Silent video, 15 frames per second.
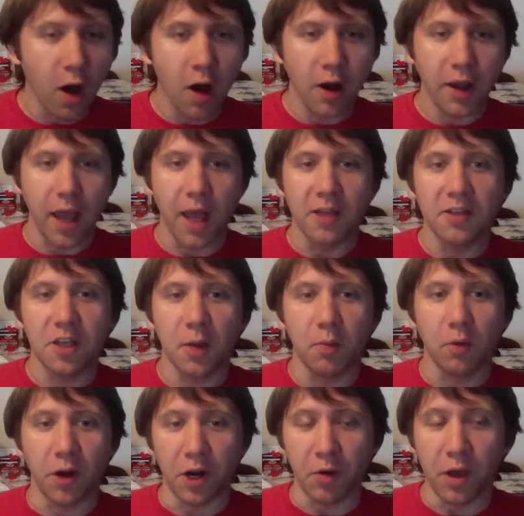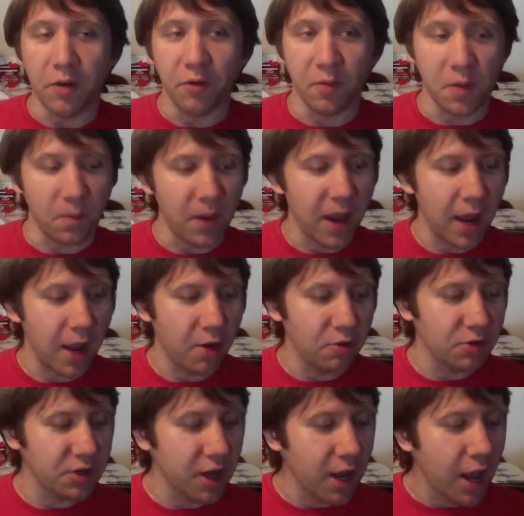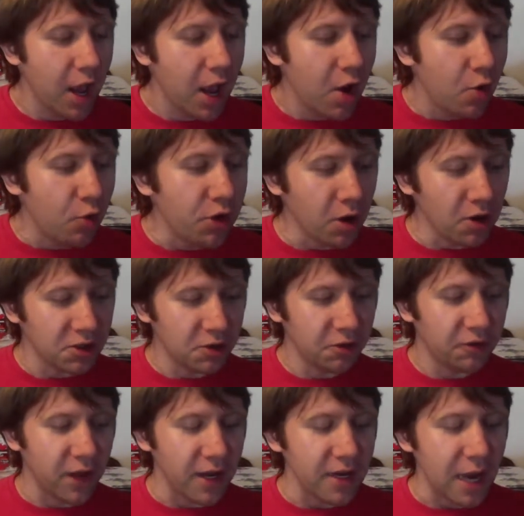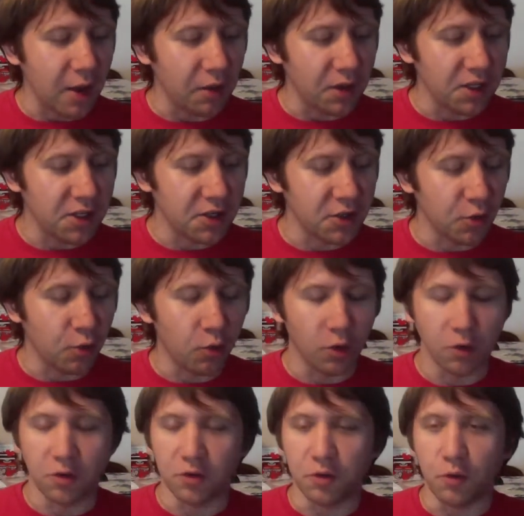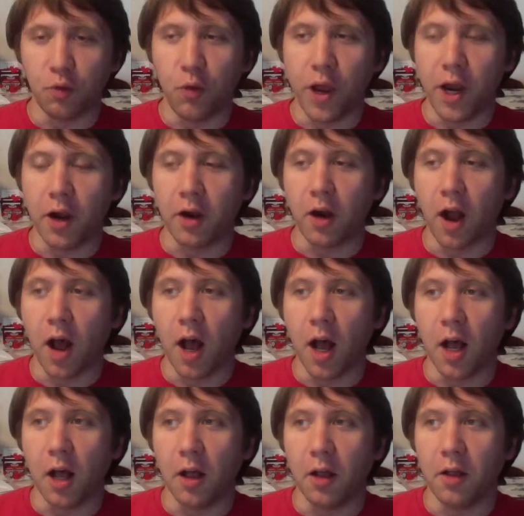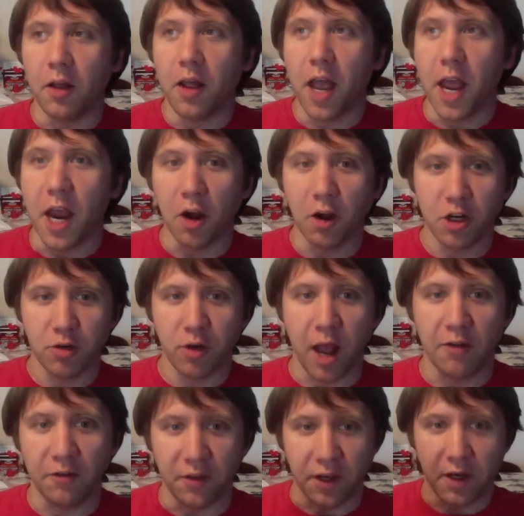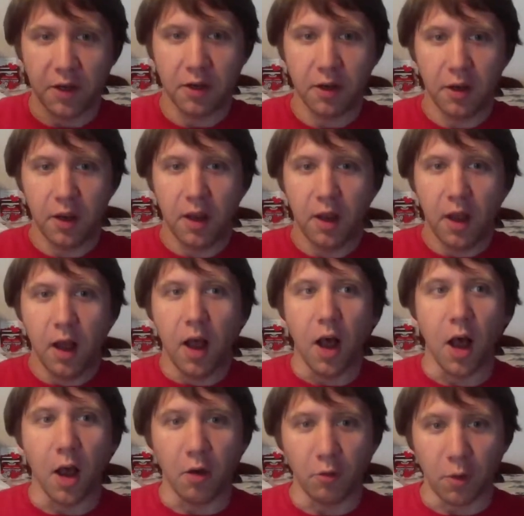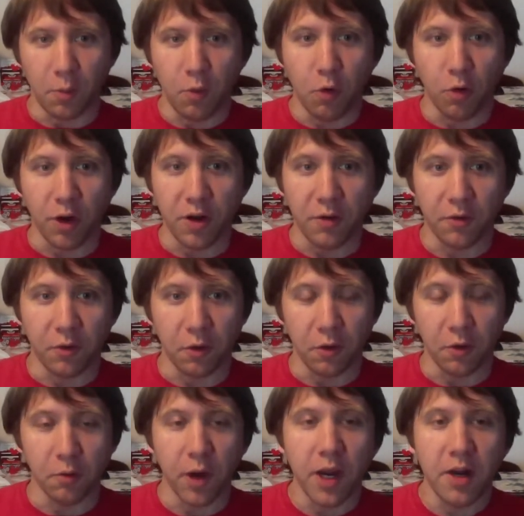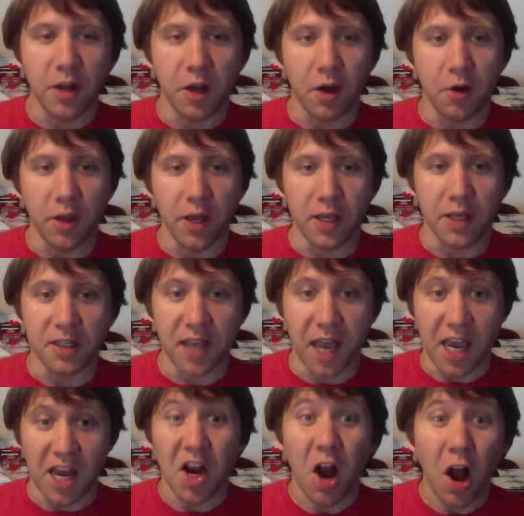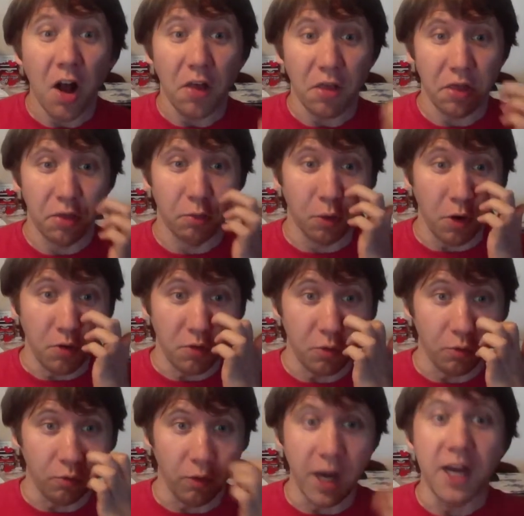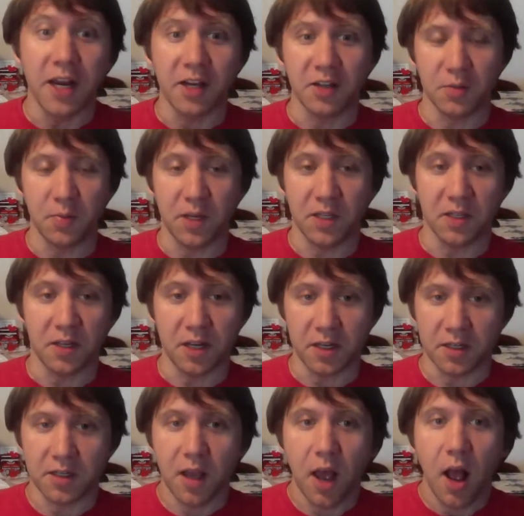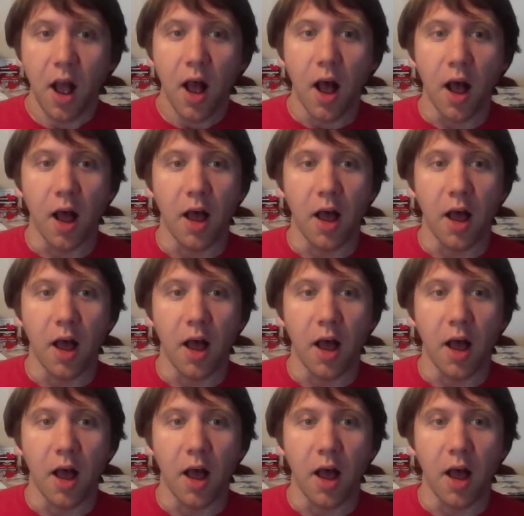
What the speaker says: The dog ends up running away from the pound. We also find out this is a world where air traffic reporting for the radio is a cutthroat ratings business.